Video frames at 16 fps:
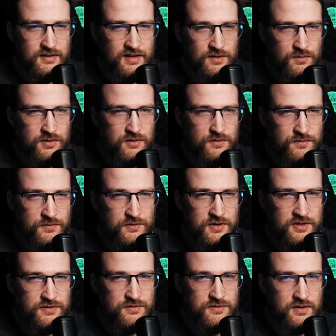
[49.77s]
Then we do
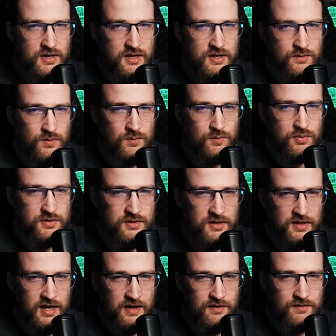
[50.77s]
freeze ray, we put
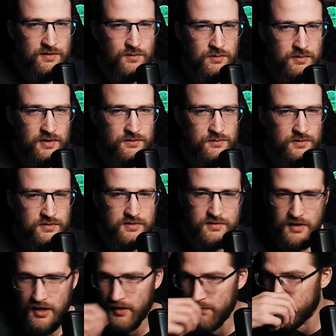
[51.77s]
the Kevin, we might as well
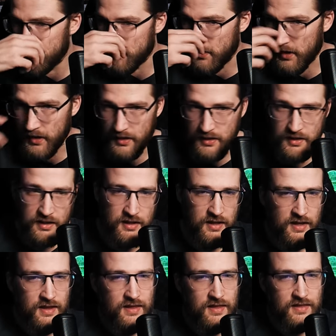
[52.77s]
just upgrade
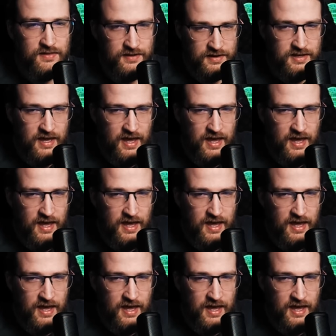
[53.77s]
the